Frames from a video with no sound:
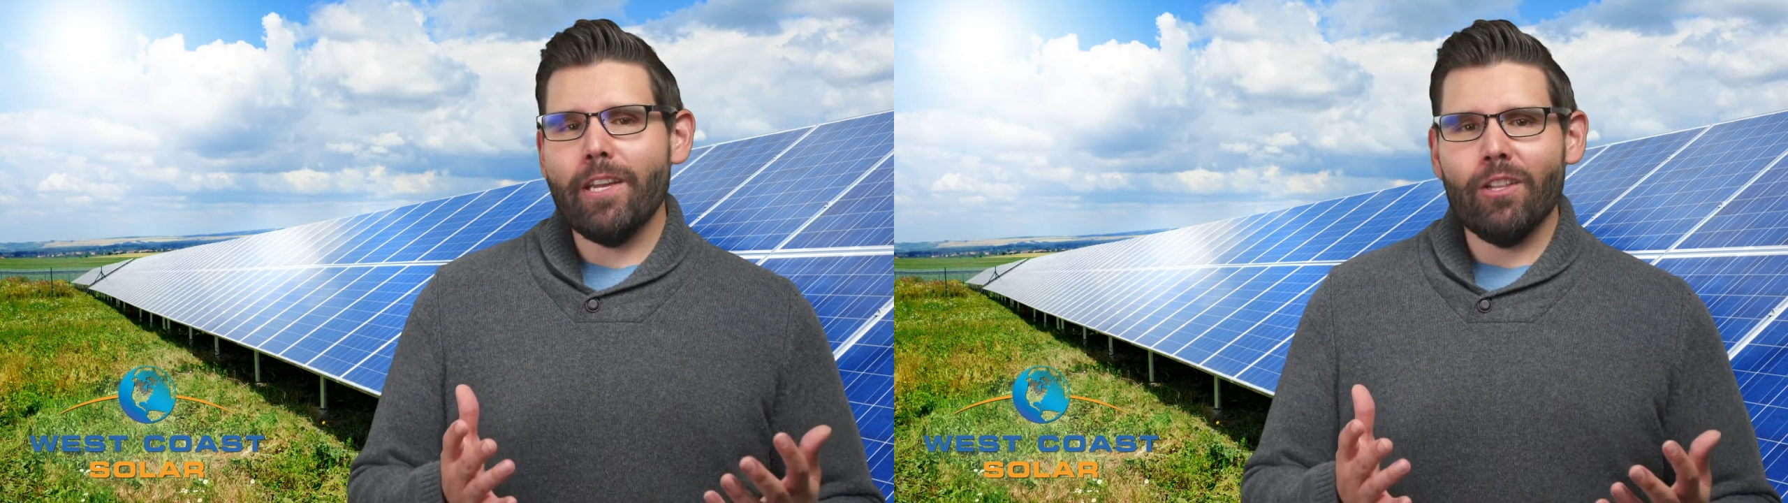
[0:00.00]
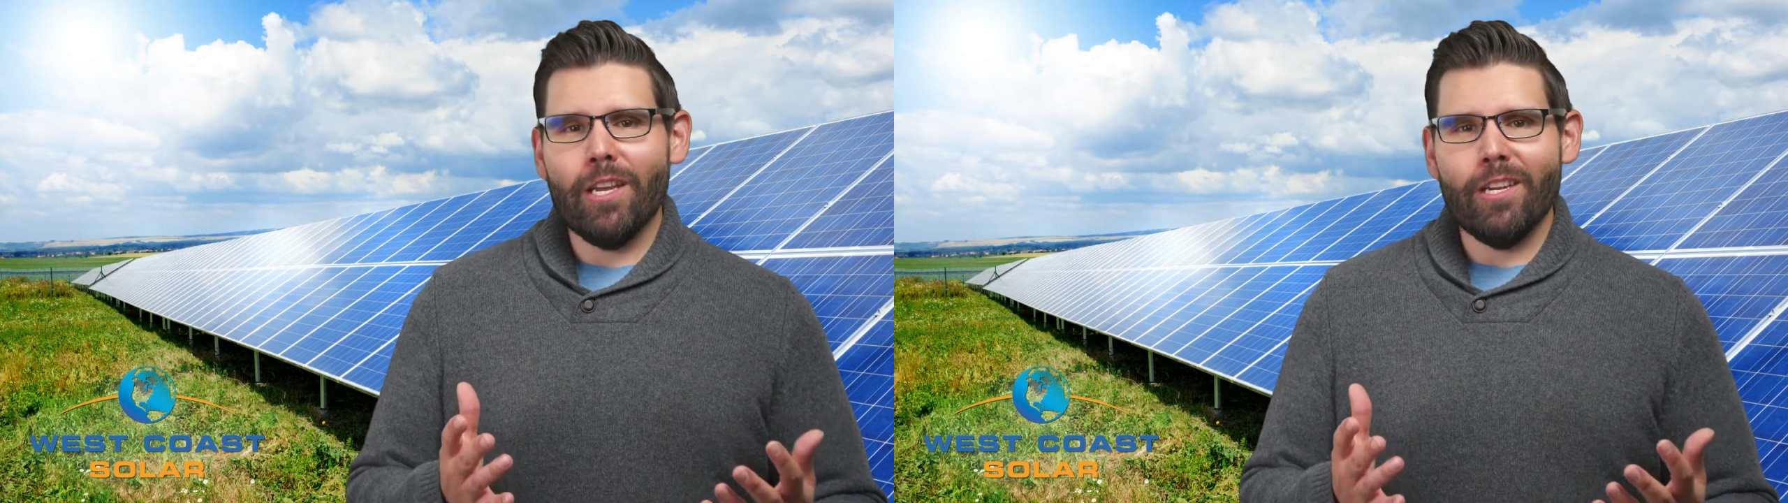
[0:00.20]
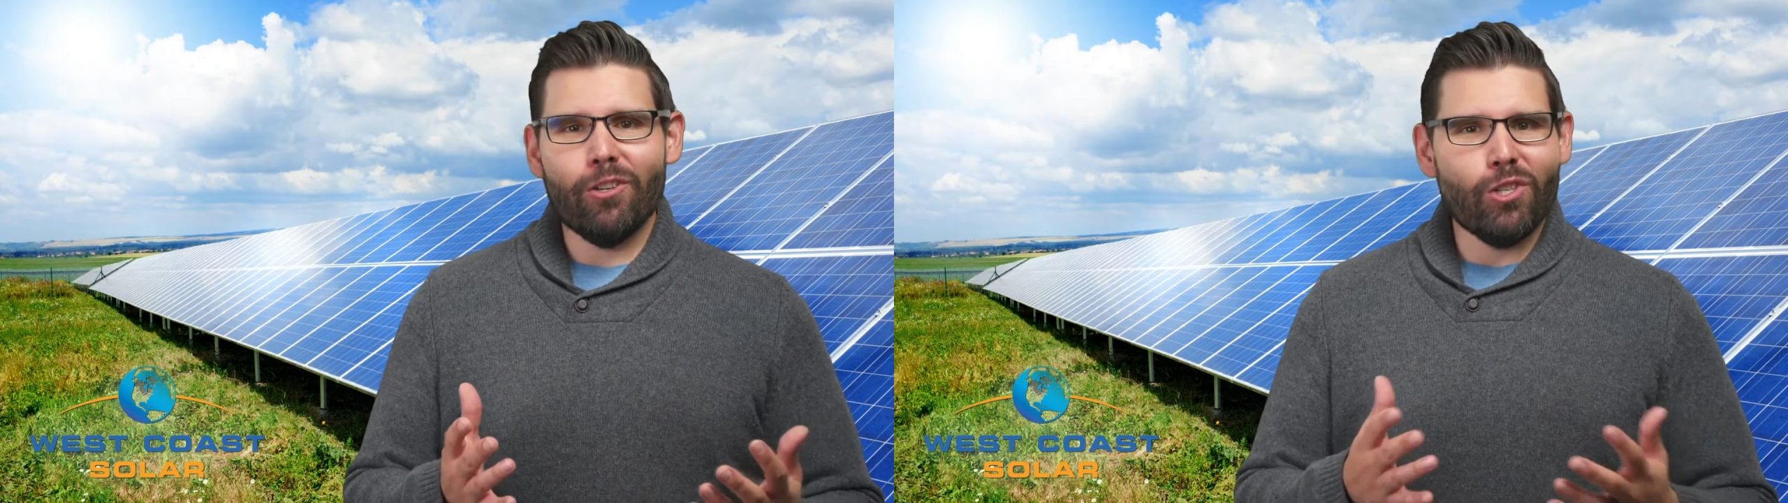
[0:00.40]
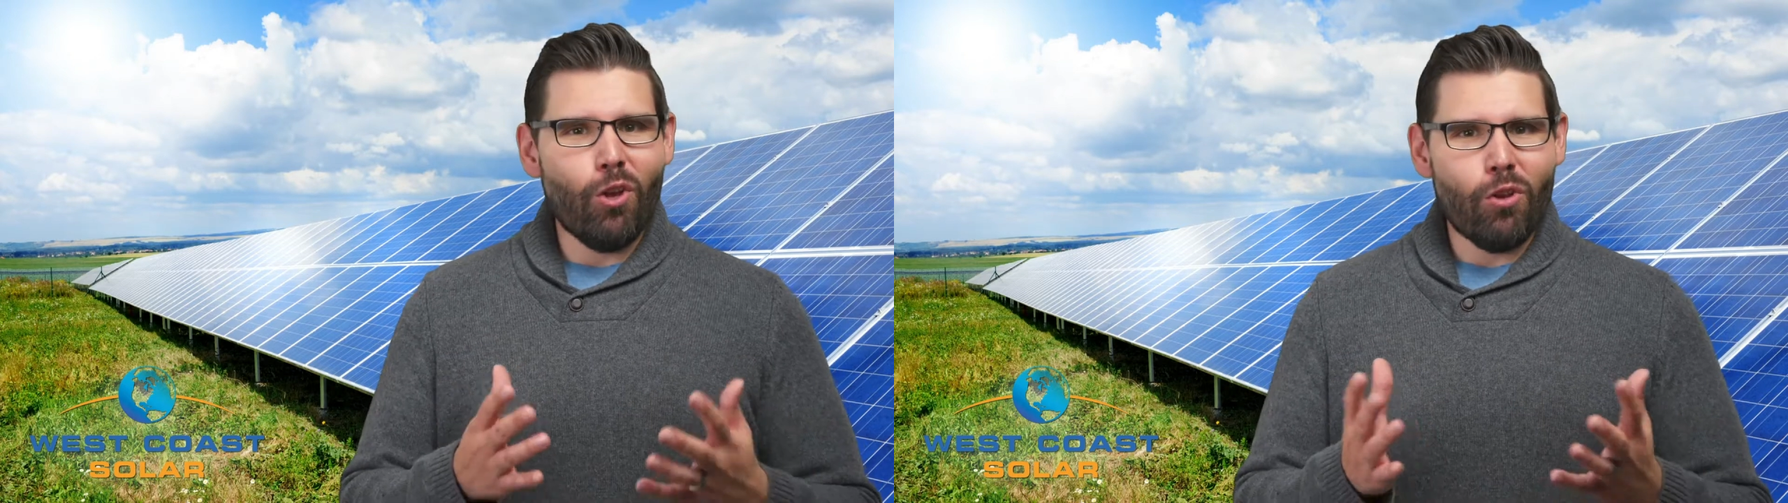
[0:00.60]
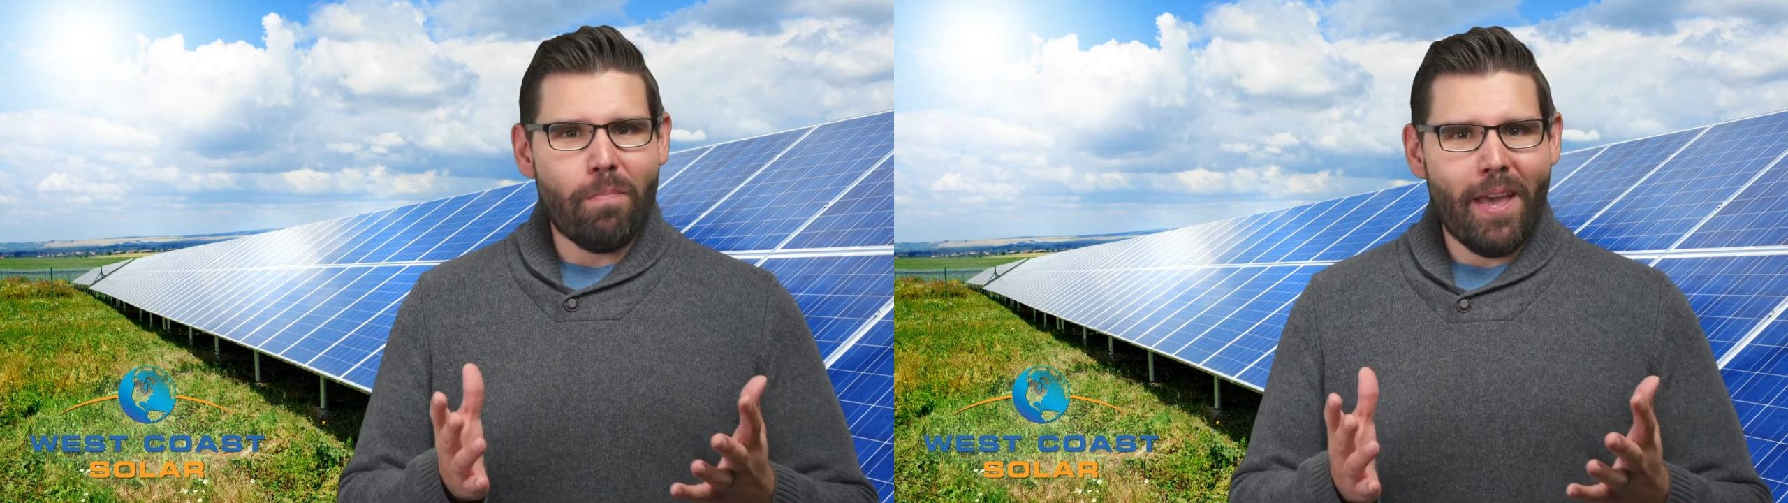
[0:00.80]
clean your
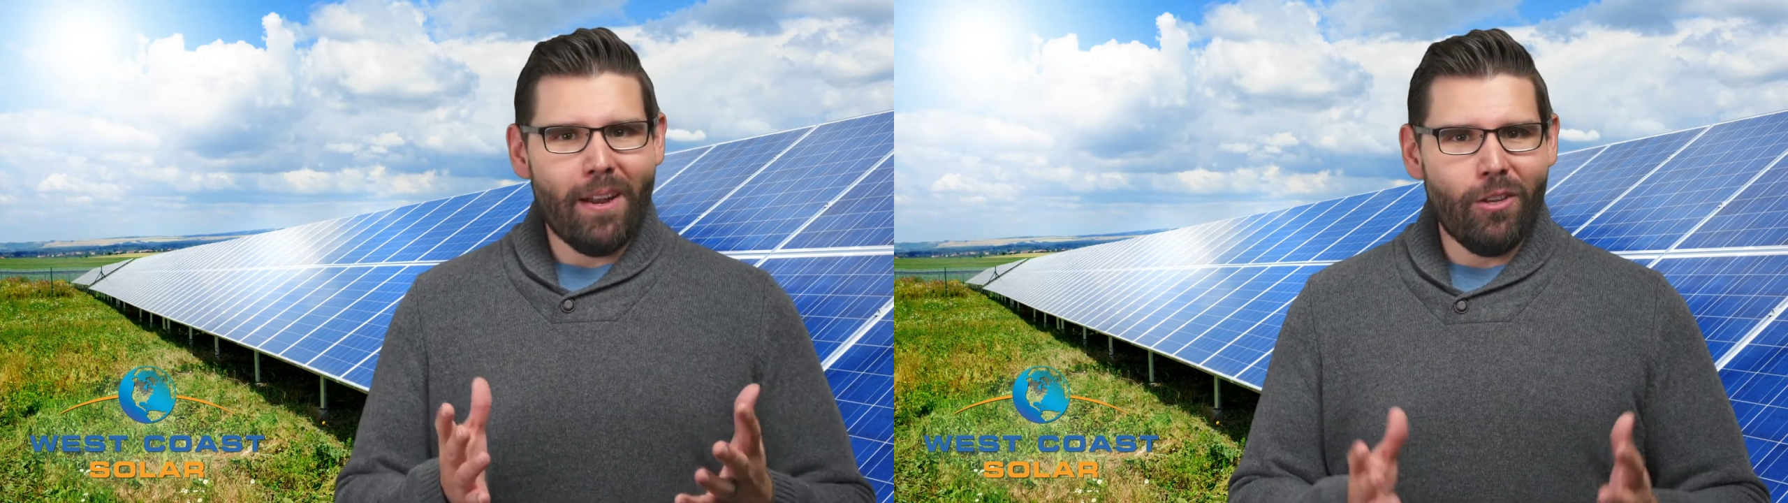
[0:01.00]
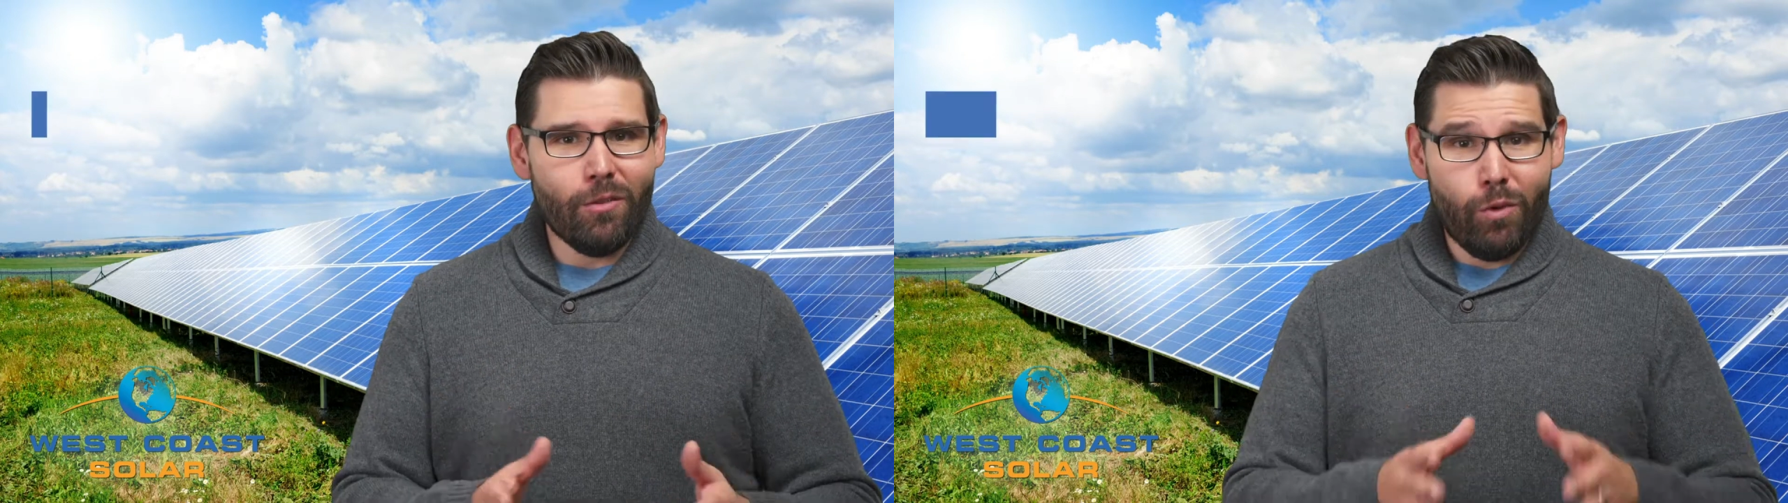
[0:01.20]
solar panels,